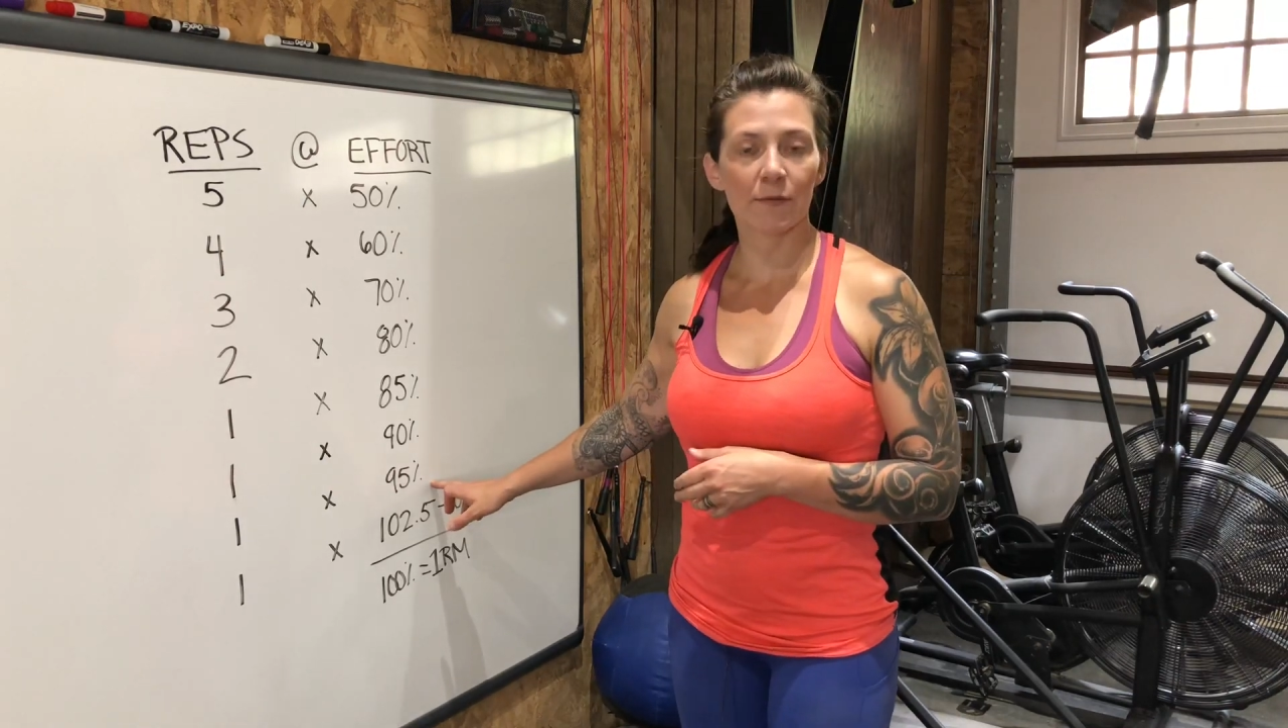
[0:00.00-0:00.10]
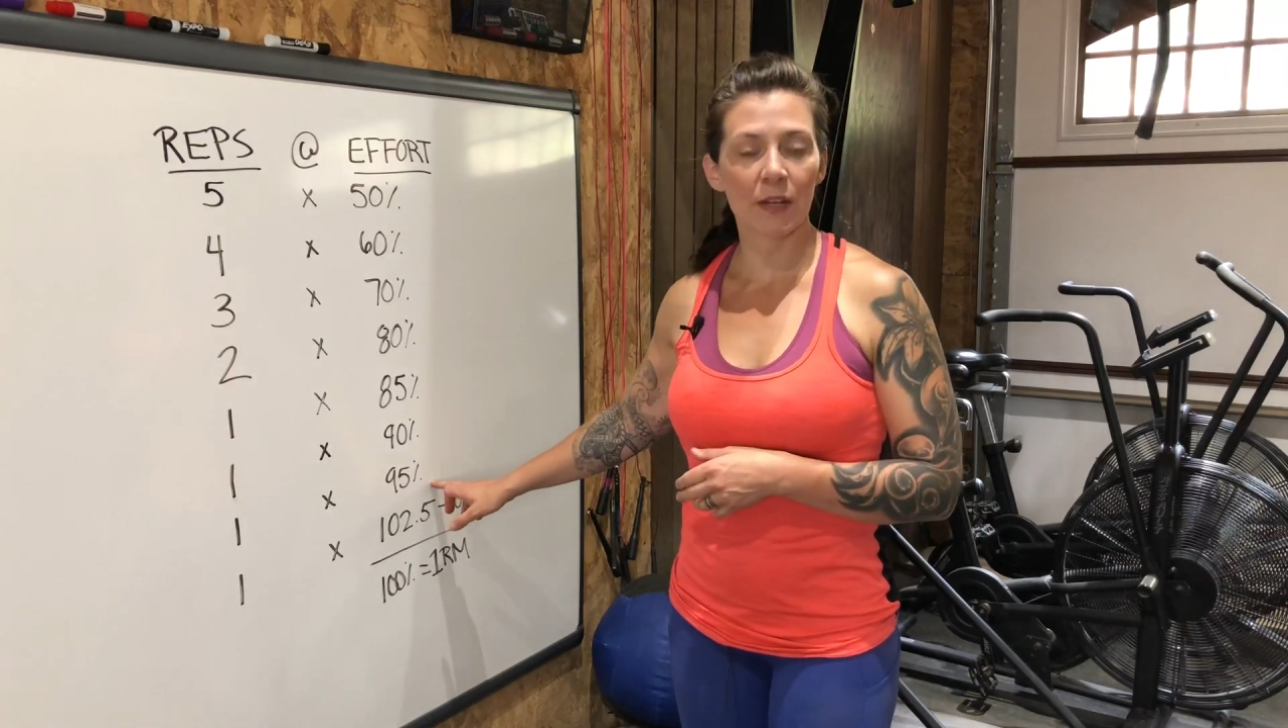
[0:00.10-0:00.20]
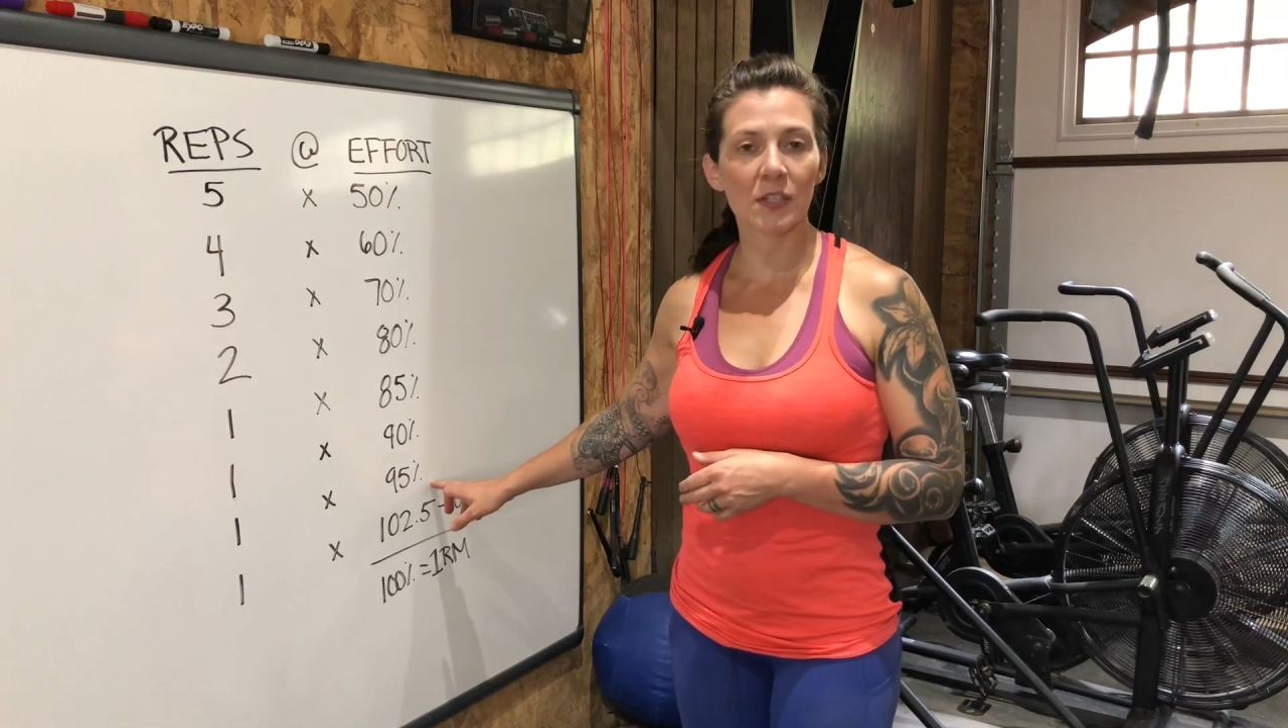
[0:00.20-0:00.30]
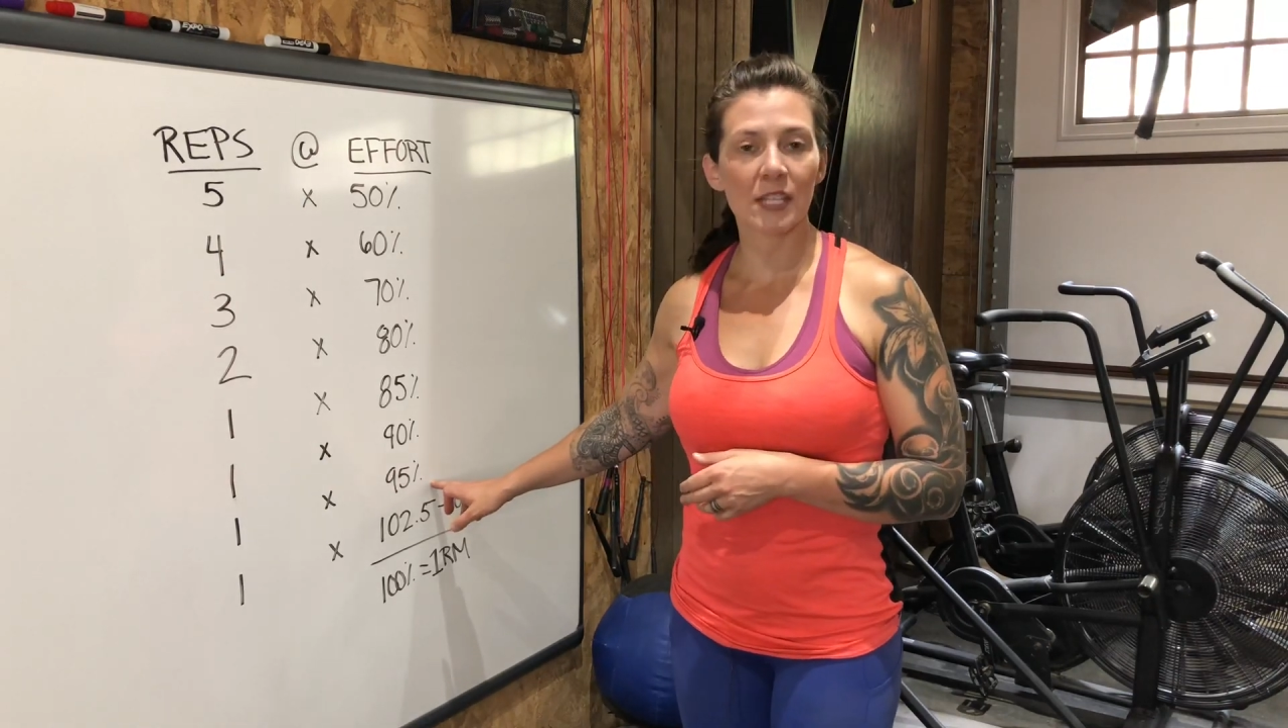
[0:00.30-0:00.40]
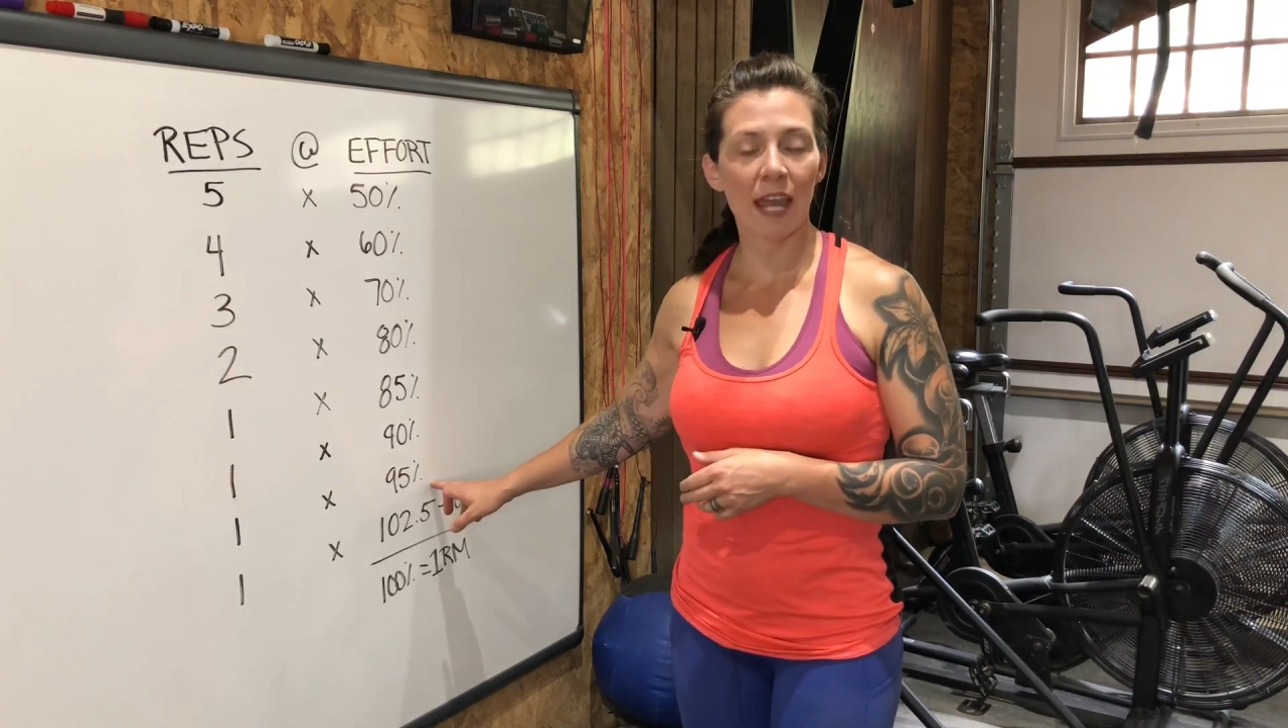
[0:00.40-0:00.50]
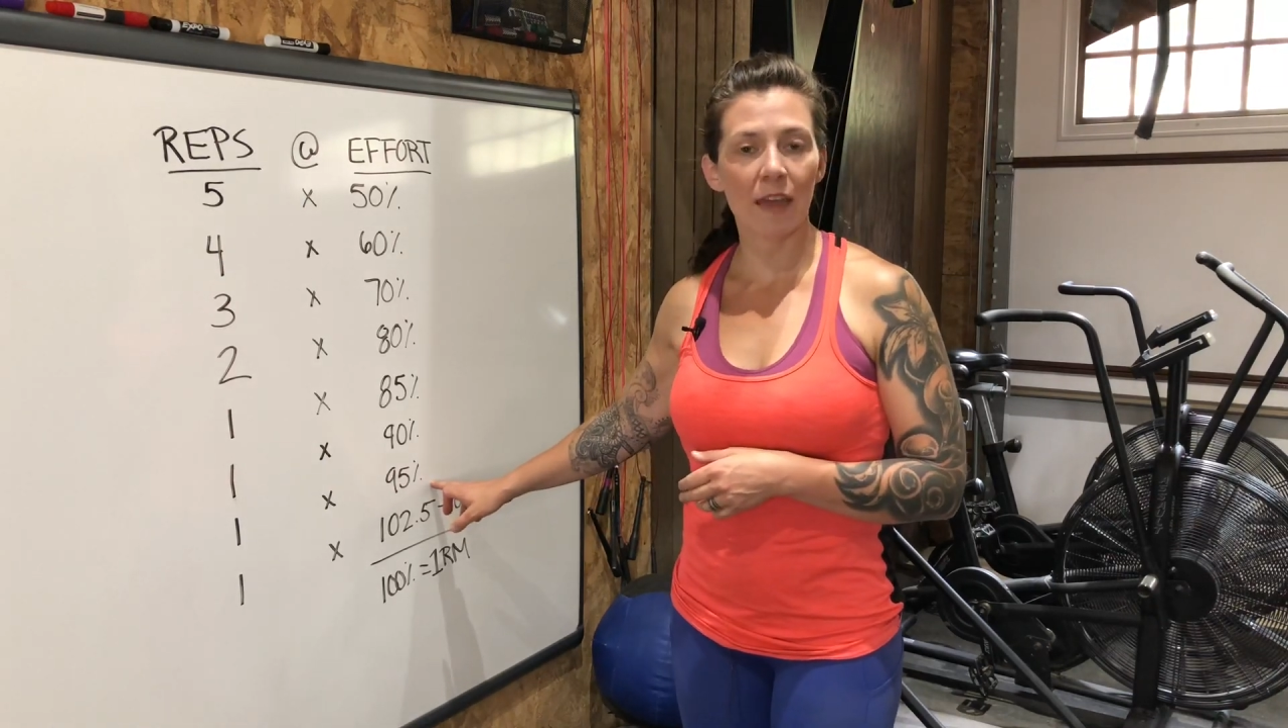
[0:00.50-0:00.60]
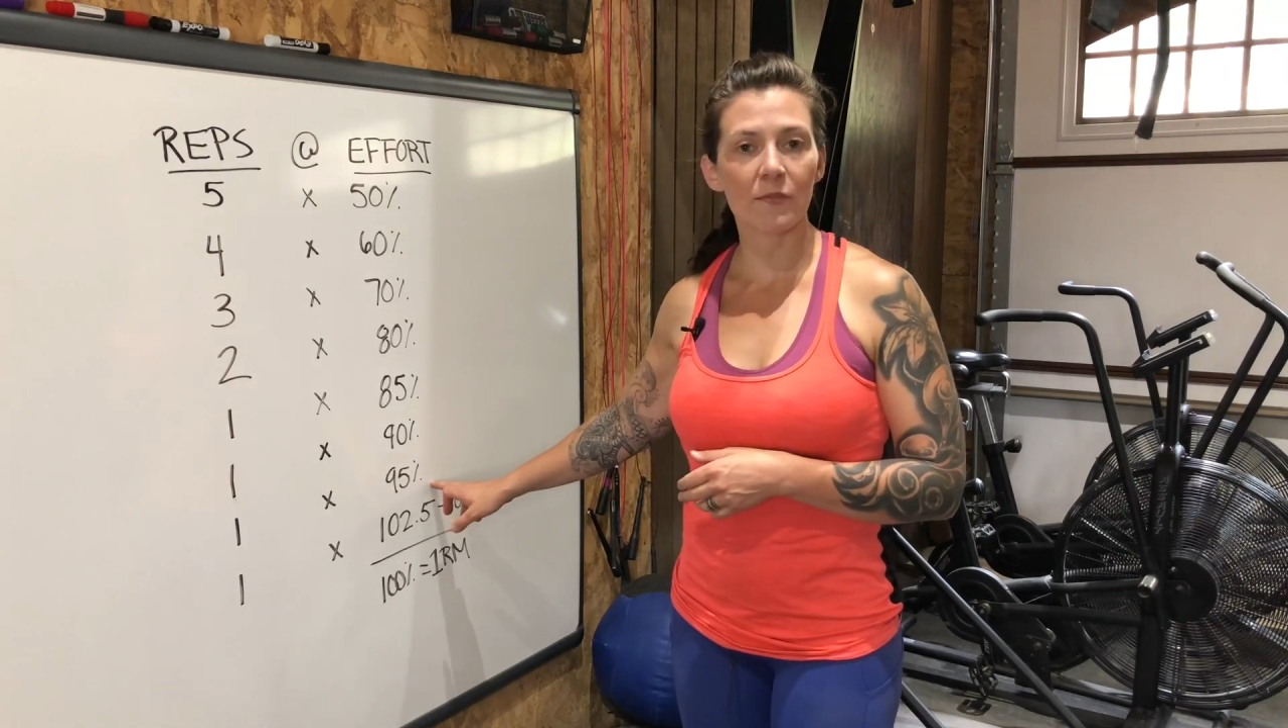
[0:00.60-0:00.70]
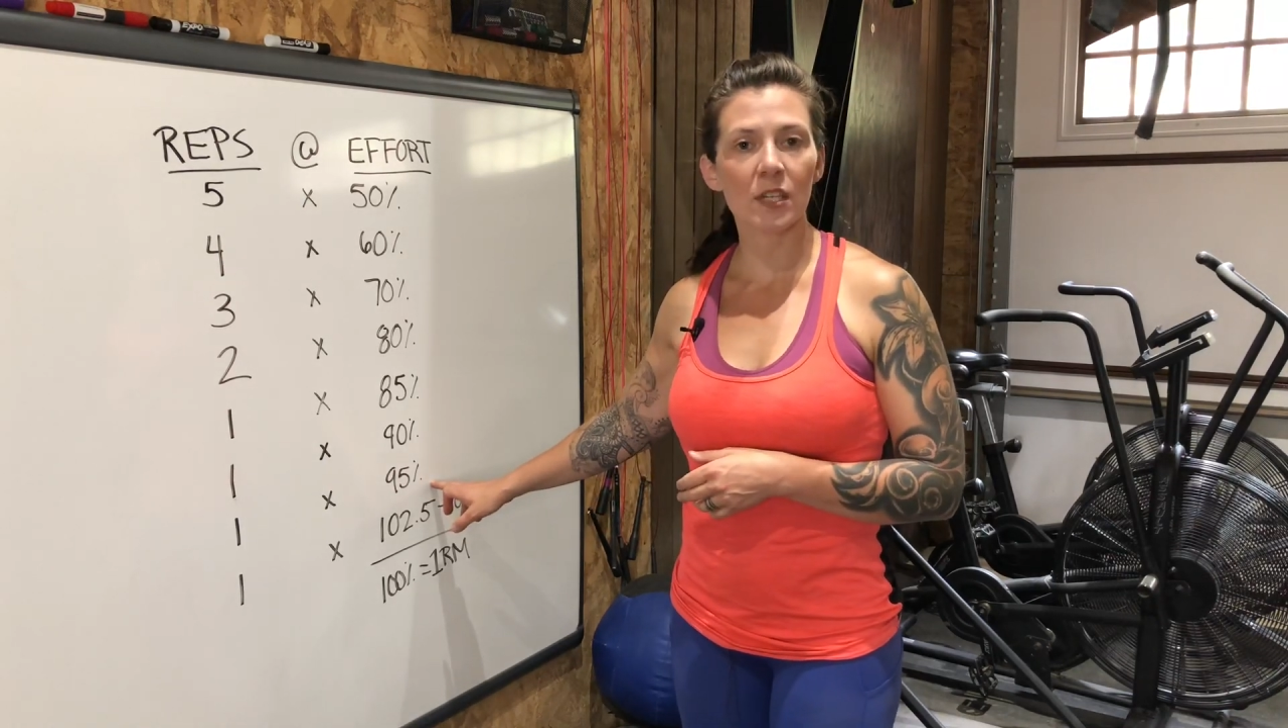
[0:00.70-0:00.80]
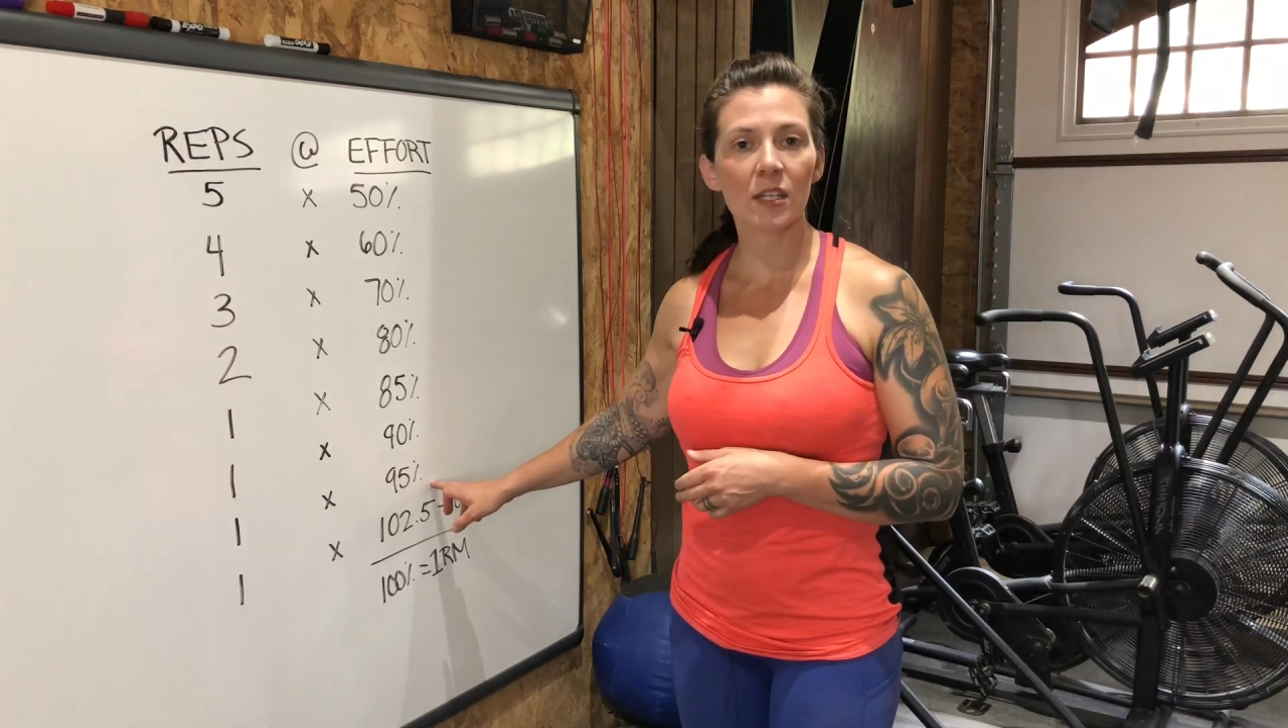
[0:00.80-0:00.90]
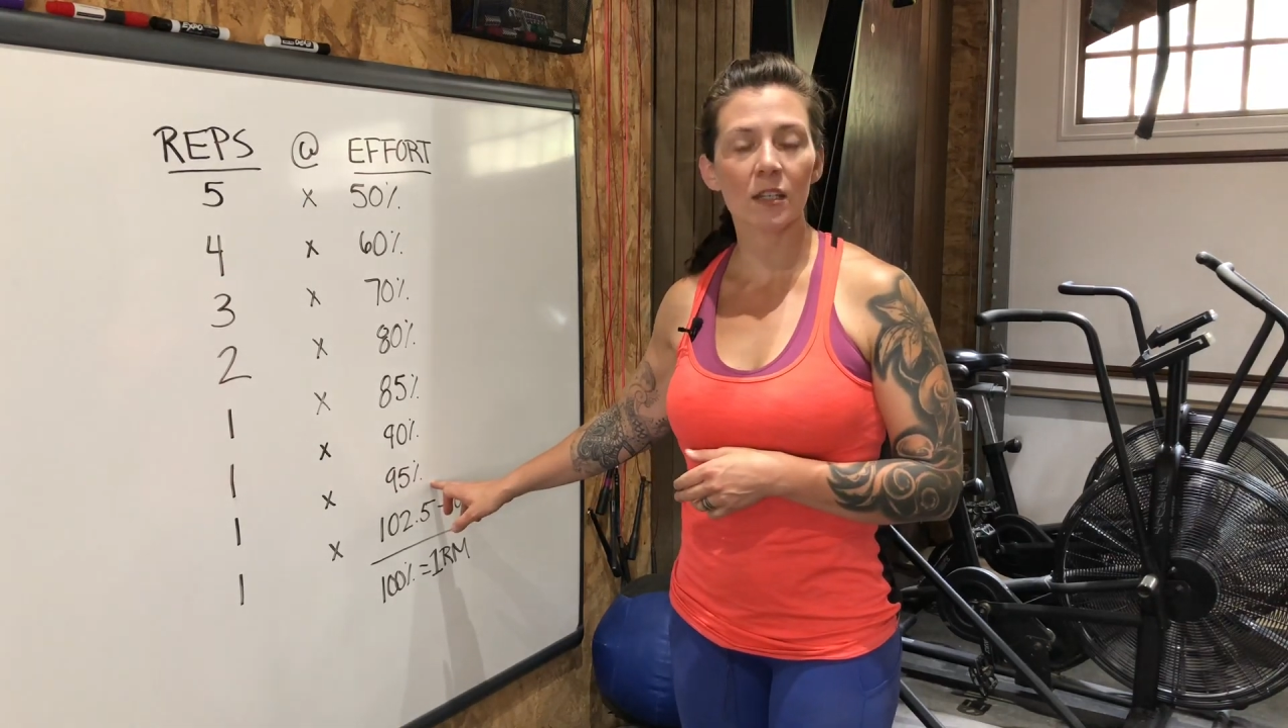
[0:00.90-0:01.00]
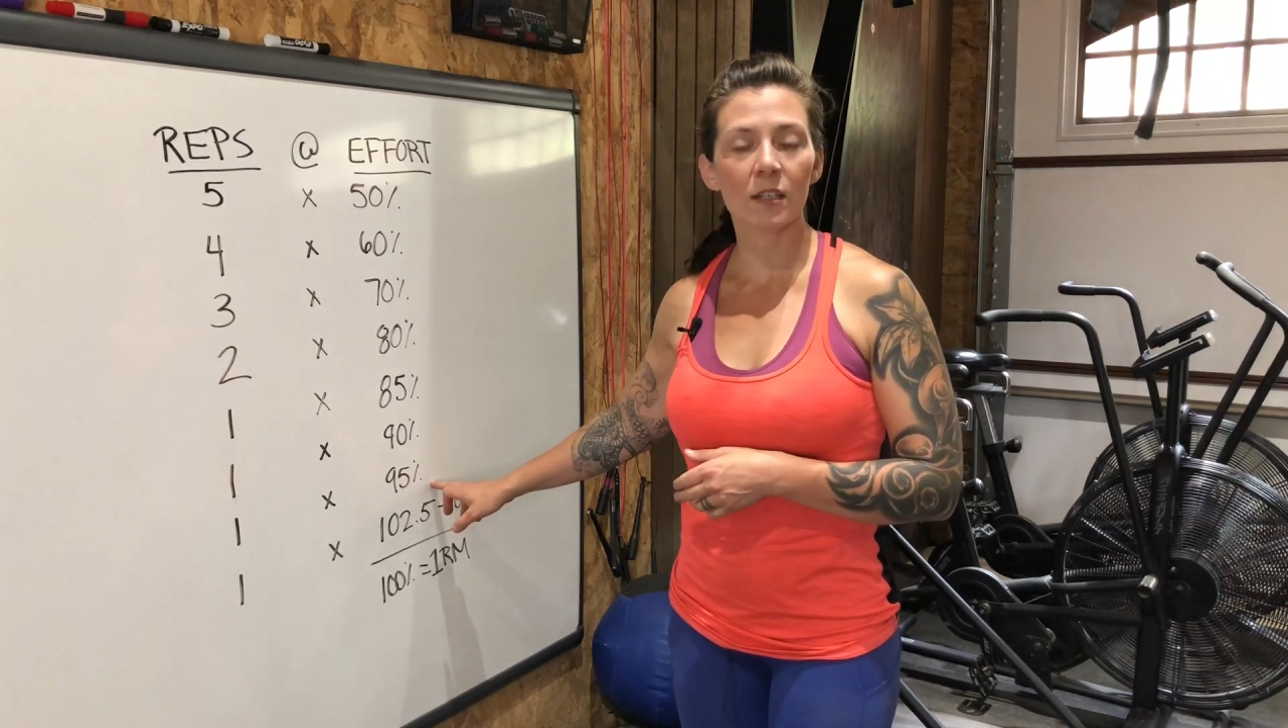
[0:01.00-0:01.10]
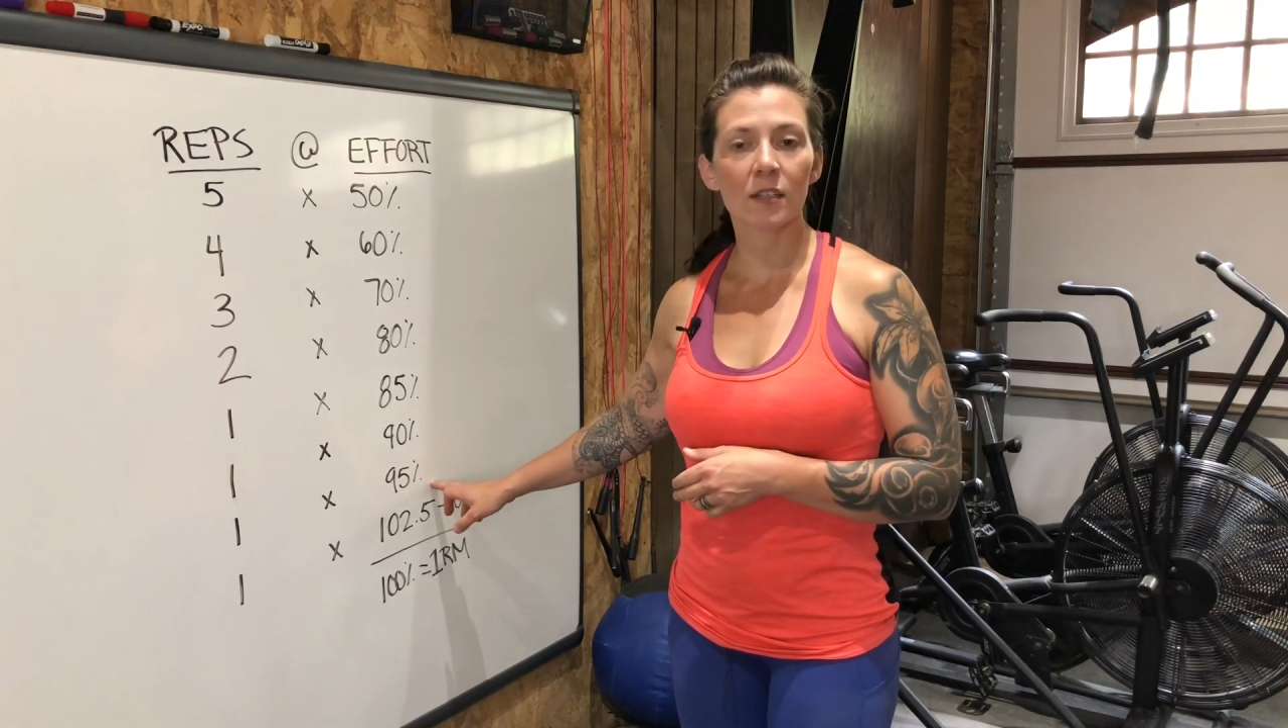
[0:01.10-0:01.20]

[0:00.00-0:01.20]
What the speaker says: felt heavy,